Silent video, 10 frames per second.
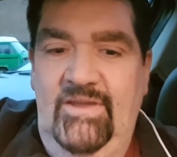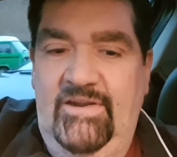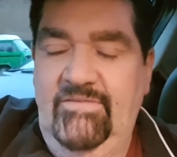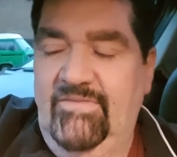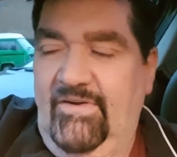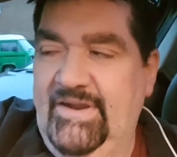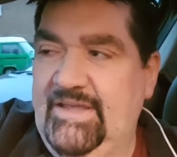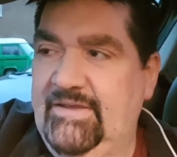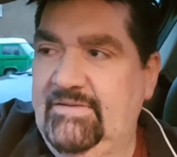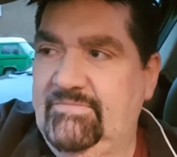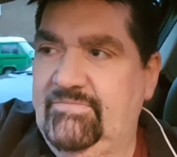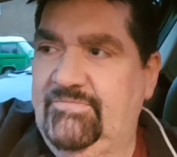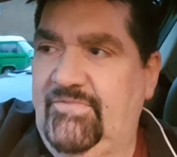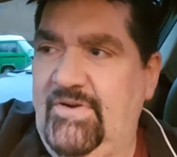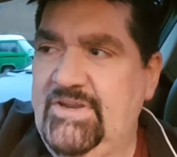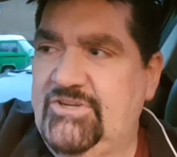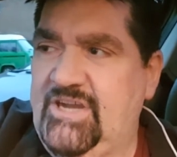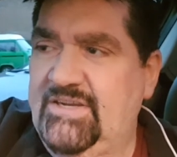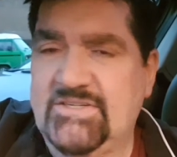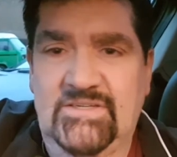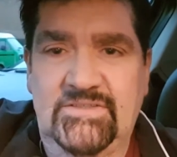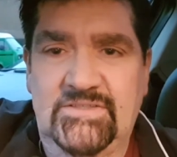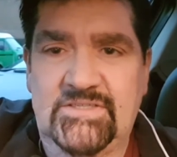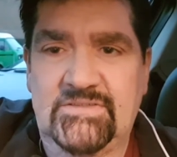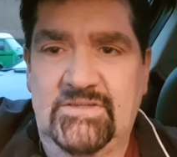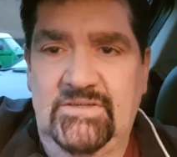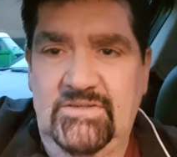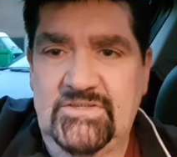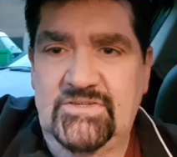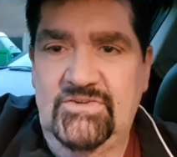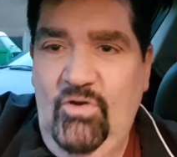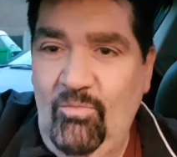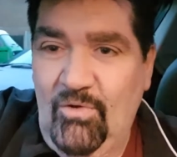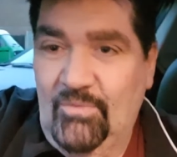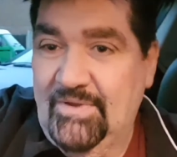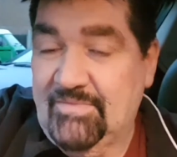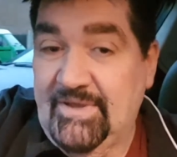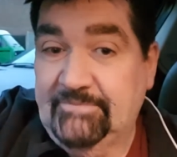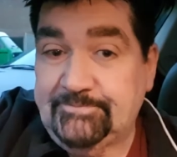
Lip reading: know, very gentle and normal with me.